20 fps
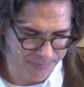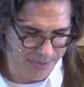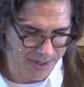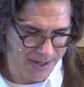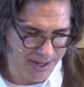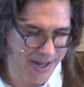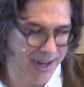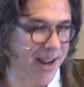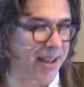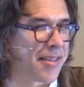
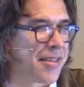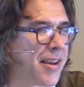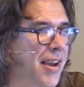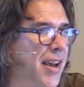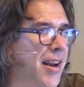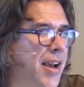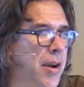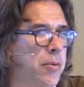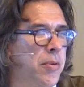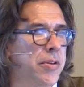And I
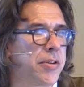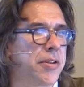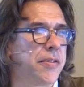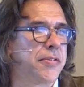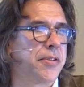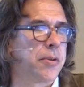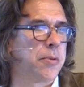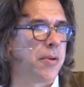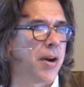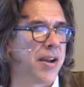thought, I wonder
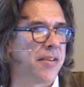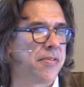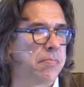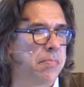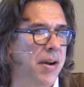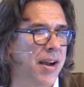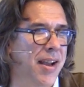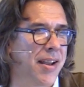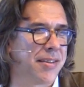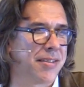if your wife
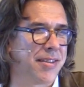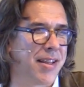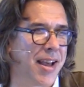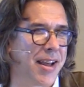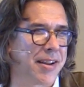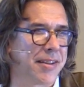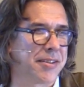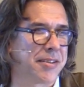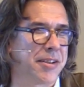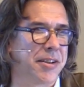buys that
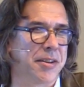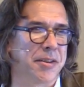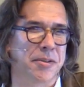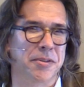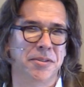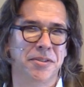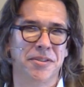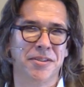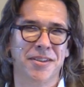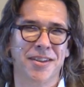
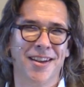excuse.